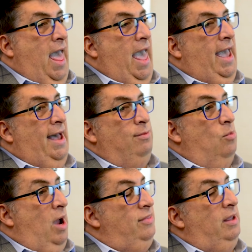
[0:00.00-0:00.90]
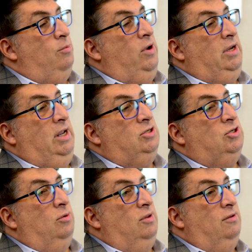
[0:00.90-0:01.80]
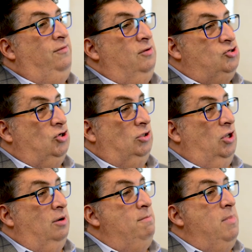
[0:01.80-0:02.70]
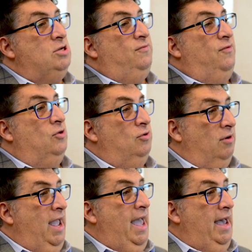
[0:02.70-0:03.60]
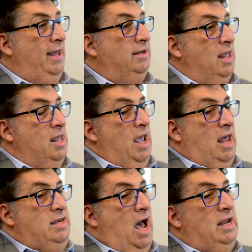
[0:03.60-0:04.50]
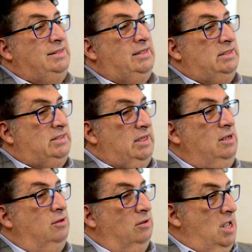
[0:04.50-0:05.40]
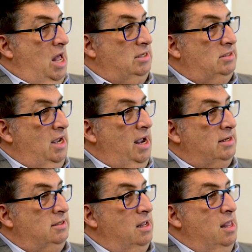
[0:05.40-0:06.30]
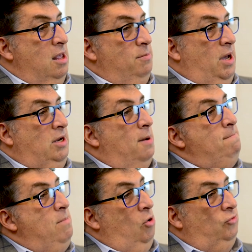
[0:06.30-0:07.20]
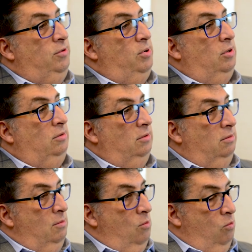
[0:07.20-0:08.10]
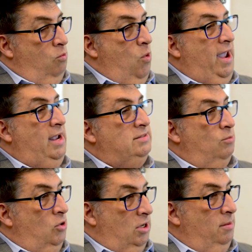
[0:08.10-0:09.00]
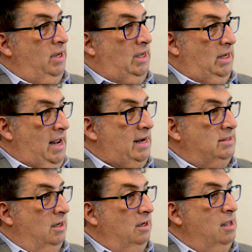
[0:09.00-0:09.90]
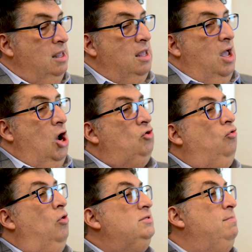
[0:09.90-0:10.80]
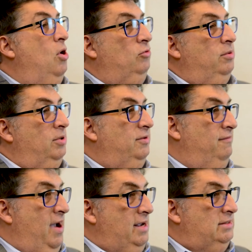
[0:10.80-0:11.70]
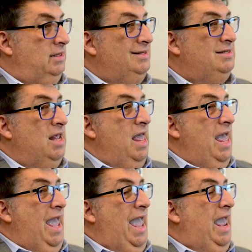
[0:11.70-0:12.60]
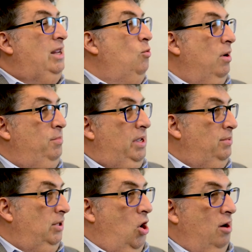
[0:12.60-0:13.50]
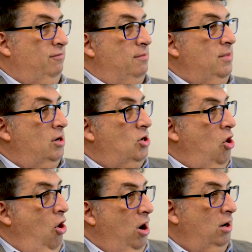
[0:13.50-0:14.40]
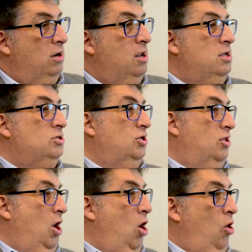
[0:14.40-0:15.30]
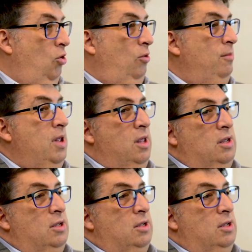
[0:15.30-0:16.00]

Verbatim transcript: And I think we need to, in the future, look much further ahead and not as a single contact, but a multiple ways we're going to be connecting across multiple devices anywhere people are from the car to the home